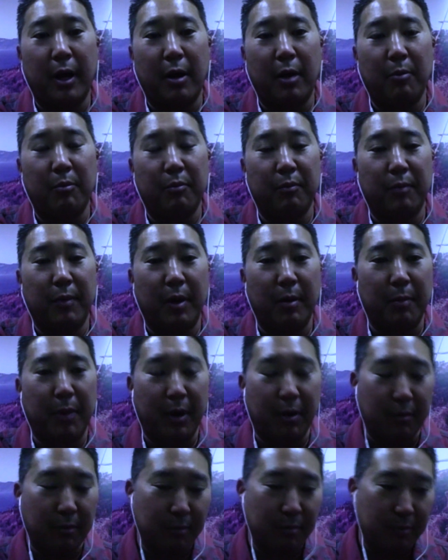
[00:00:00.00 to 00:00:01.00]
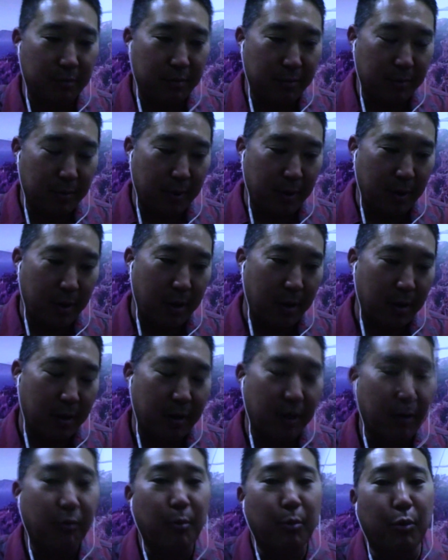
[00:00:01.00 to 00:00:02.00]
about
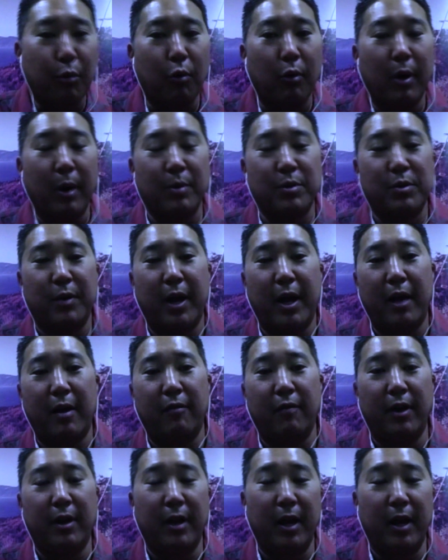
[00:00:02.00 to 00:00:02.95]
the different programs we have.